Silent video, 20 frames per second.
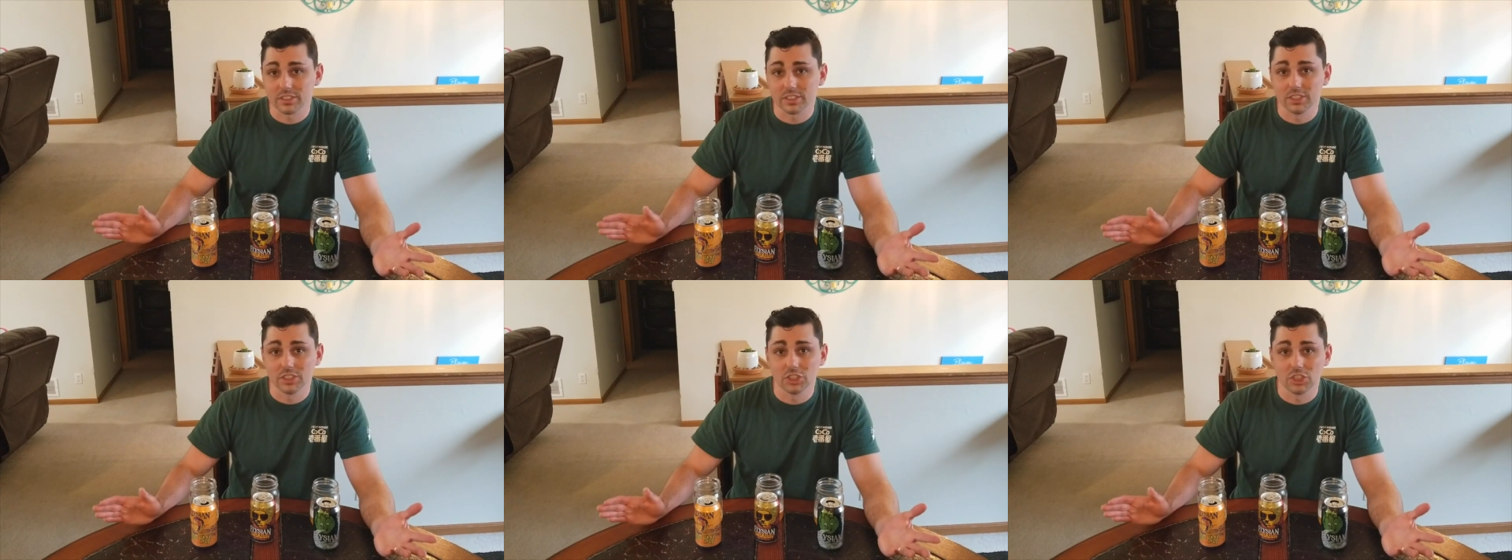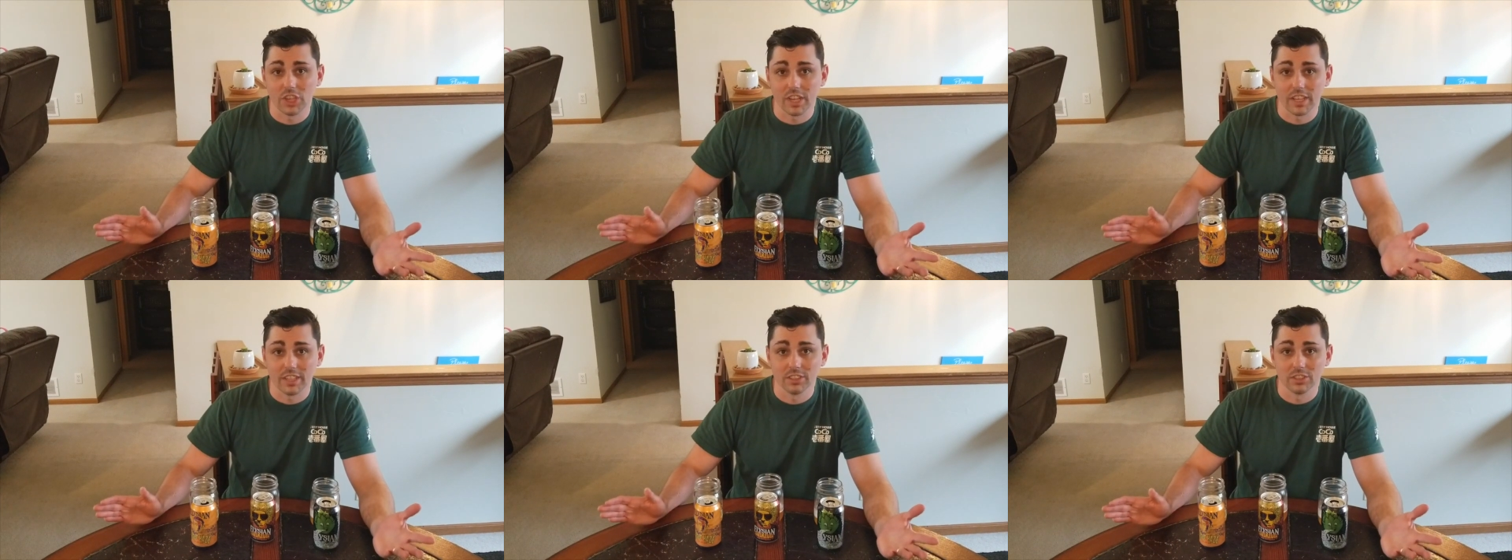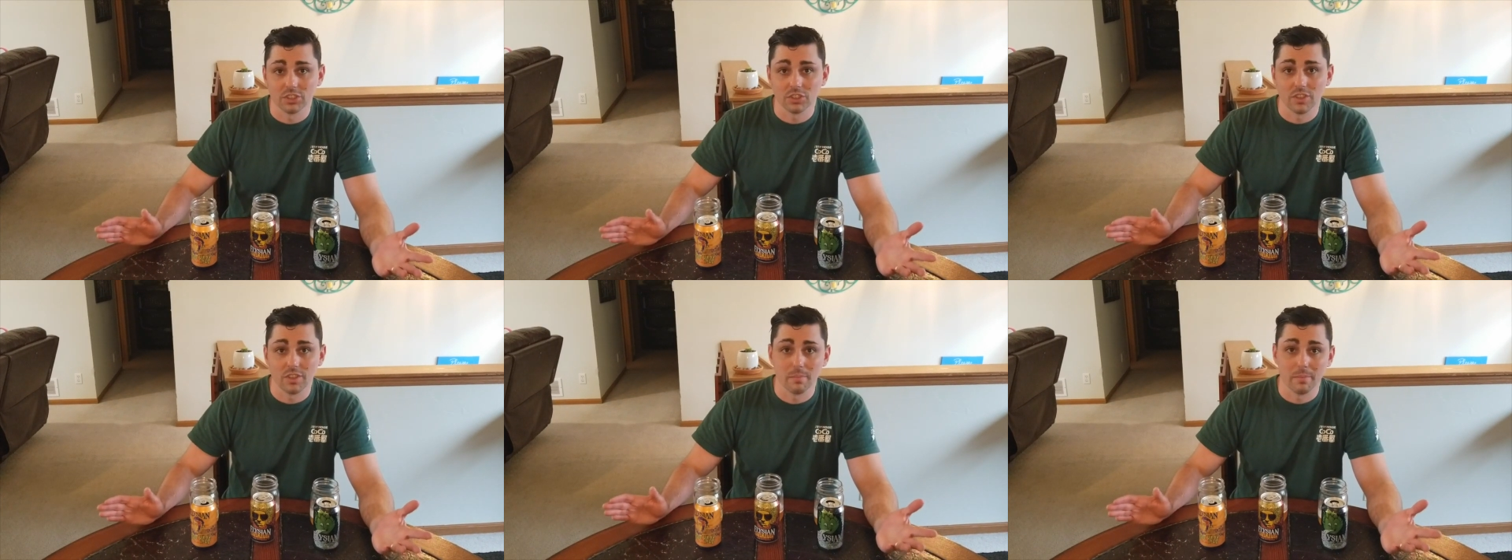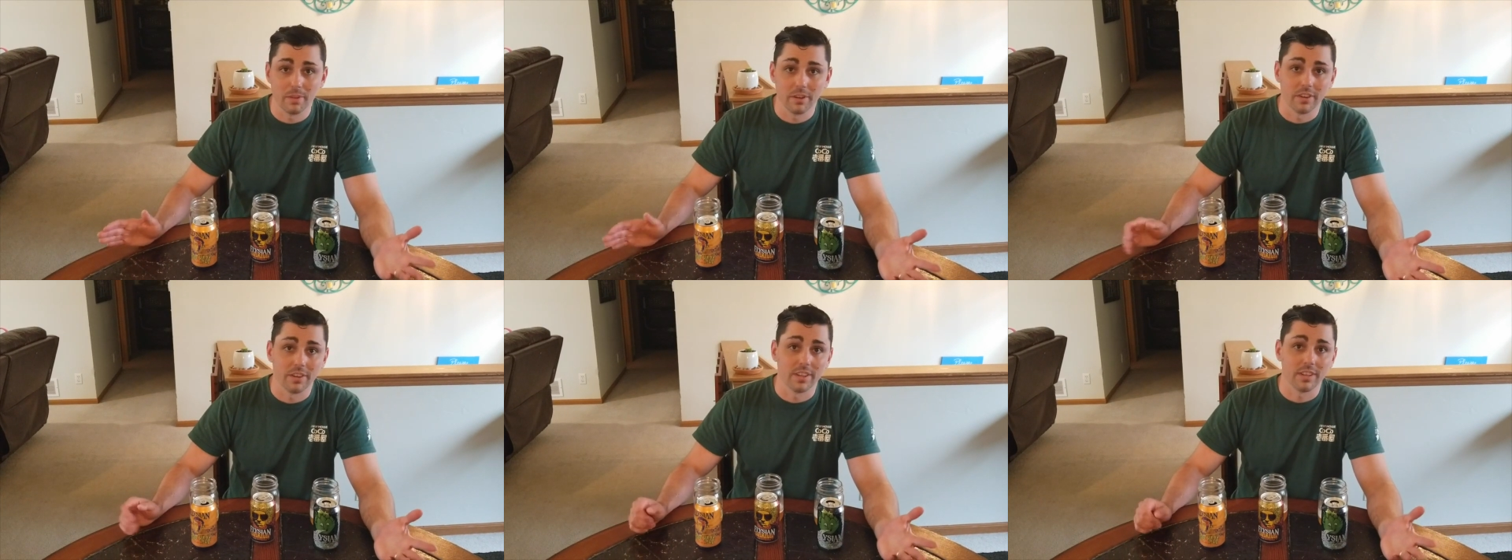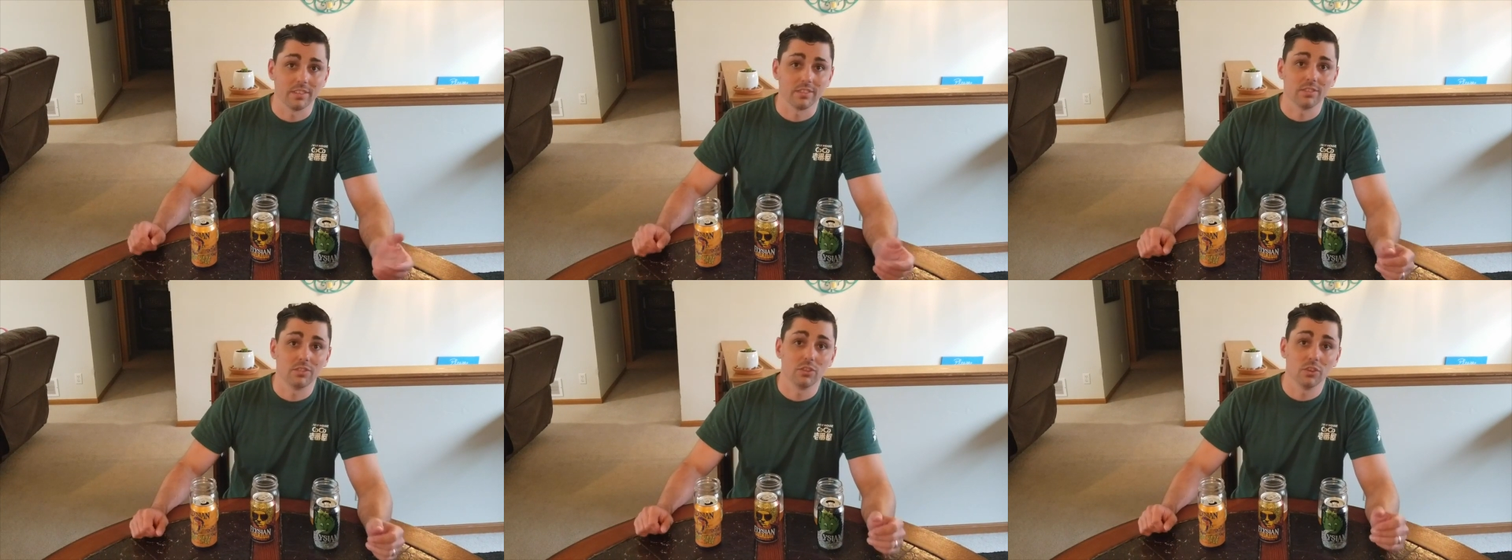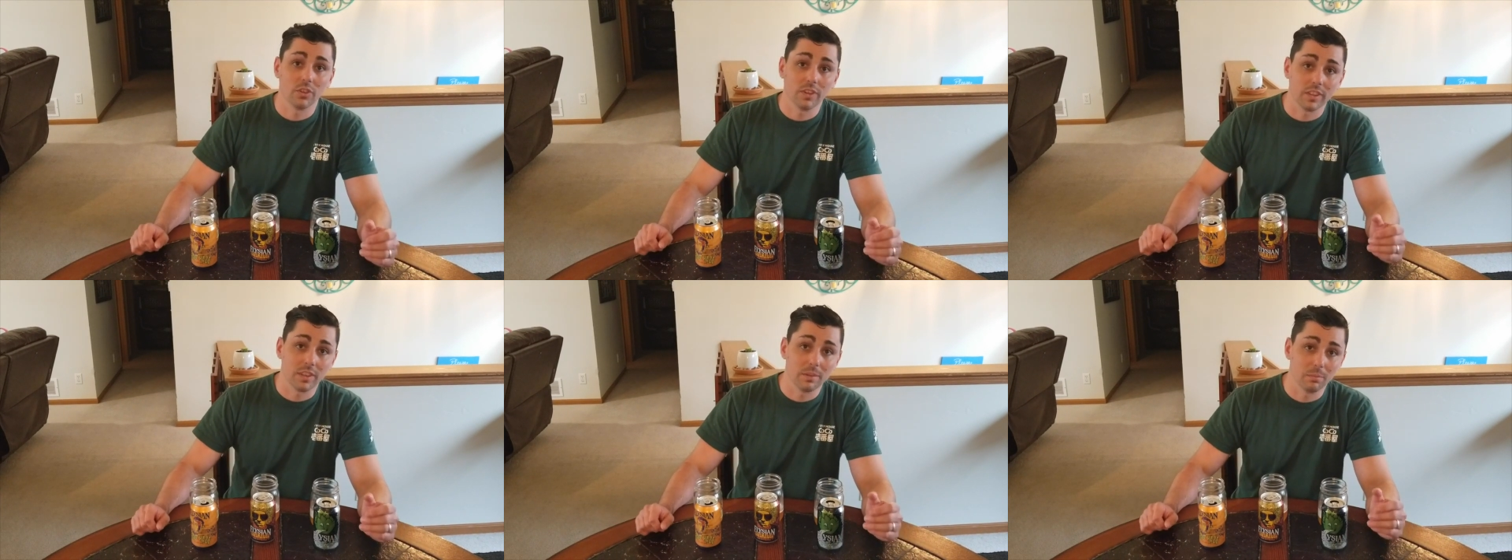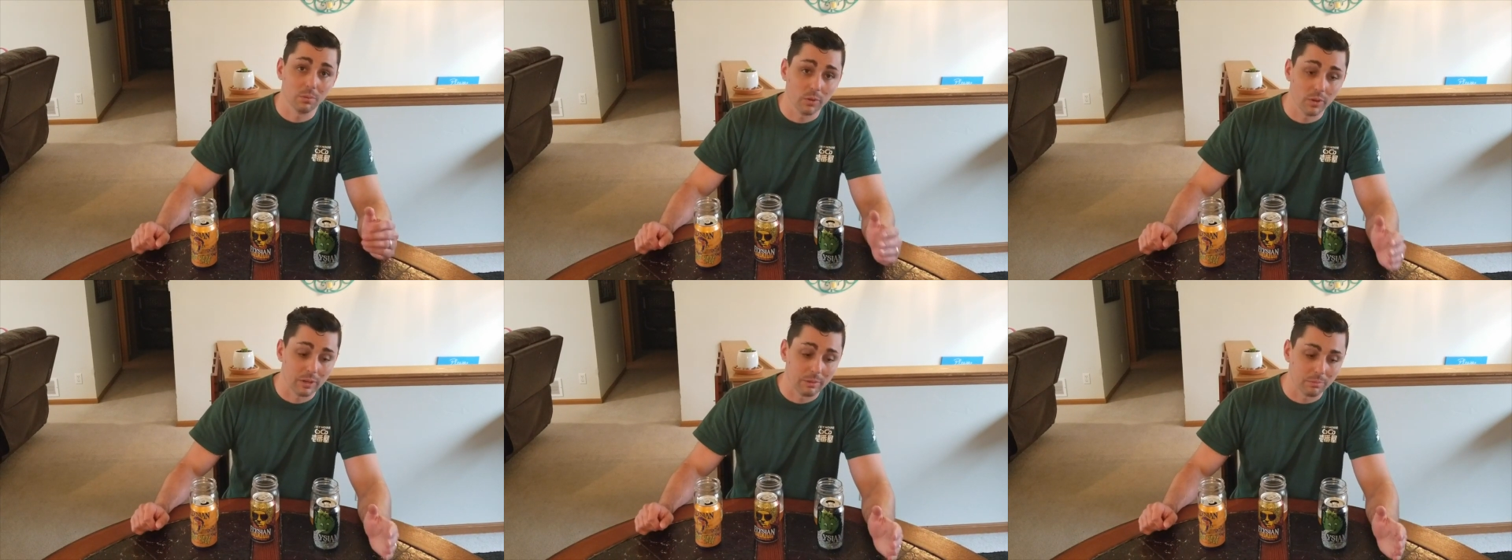can change the bitterness during the brewing